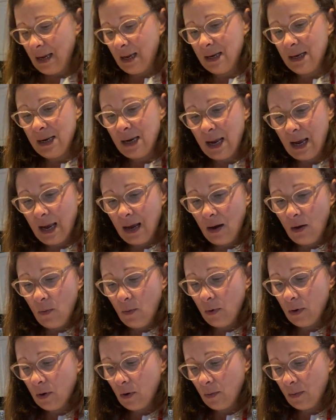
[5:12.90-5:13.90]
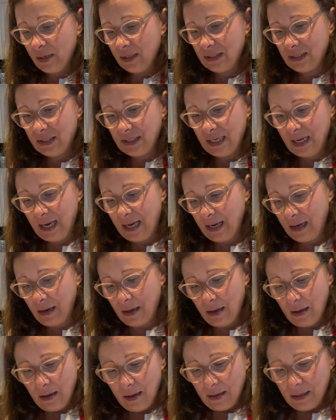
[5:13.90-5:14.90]
And now we're going to
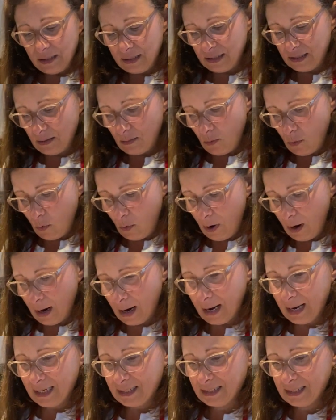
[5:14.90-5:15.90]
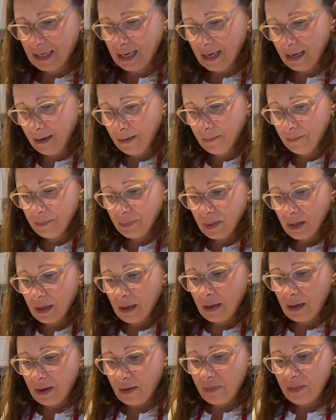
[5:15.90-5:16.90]
take some more icing.
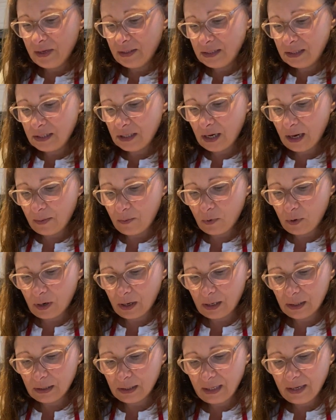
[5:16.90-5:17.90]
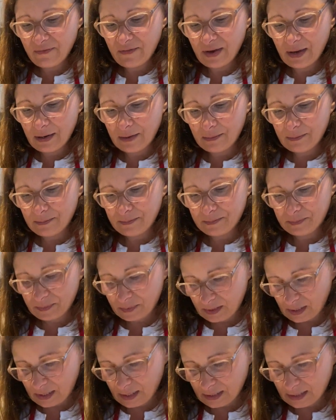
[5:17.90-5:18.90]
And this time we're going to leave it
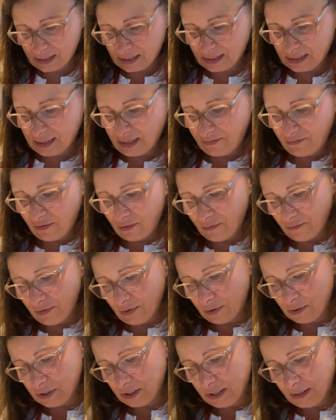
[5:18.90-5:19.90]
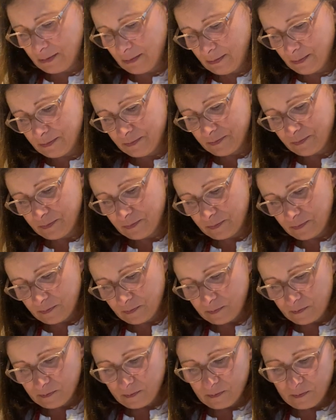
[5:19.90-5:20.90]
the stiffer version.
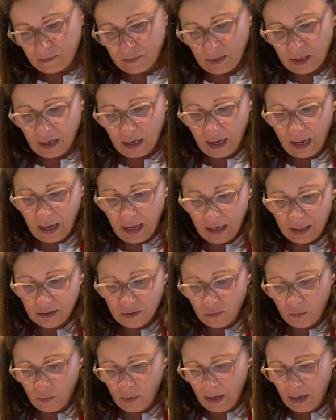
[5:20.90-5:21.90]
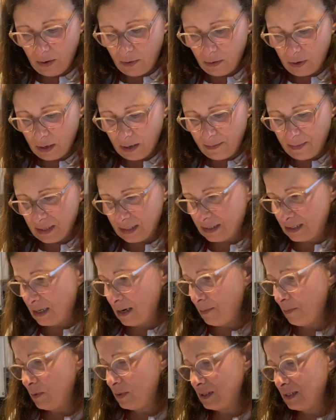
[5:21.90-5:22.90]
And we are going to mix it
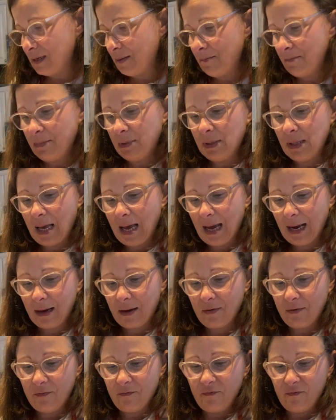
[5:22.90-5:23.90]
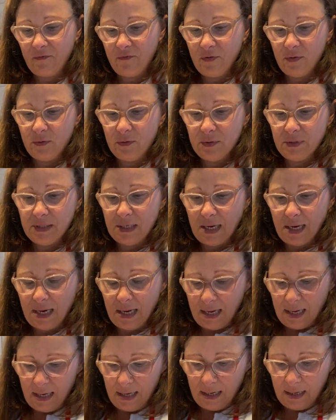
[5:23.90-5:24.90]
up with some black food
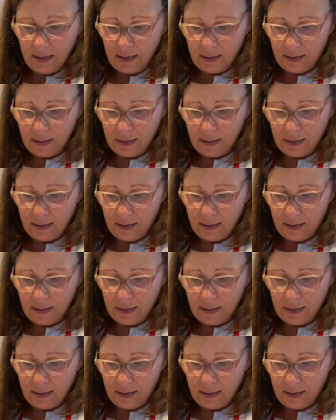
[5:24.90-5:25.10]
dye.